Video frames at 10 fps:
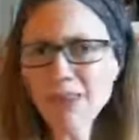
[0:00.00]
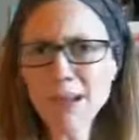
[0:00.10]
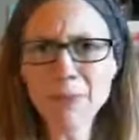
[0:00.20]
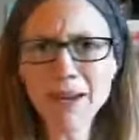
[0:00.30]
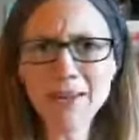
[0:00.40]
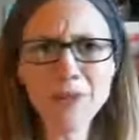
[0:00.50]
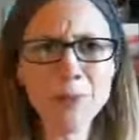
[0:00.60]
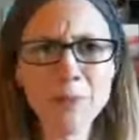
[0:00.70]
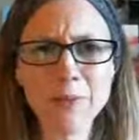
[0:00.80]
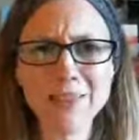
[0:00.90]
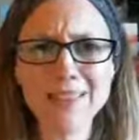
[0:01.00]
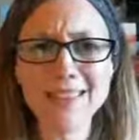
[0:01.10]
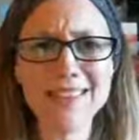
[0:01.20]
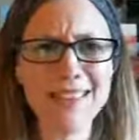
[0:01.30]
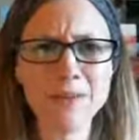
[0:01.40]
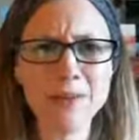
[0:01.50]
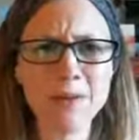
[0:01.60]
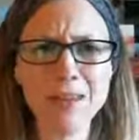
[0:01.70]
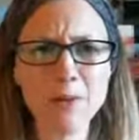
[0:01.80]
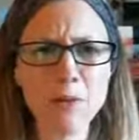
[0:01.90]
but other people seem to be
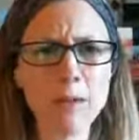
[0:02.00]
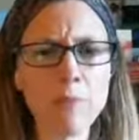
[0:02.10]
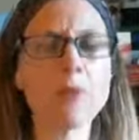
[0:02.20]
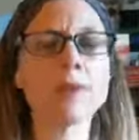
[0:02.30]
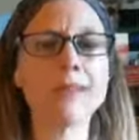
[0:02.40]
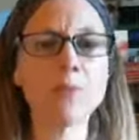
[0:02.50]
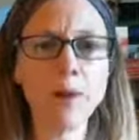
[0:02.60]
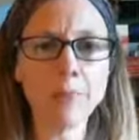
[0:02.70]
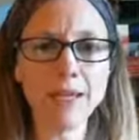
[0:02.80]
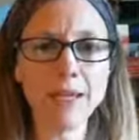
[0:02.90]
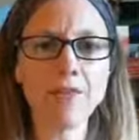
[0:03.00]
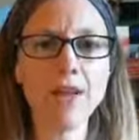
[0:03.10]
a little bit more disruptive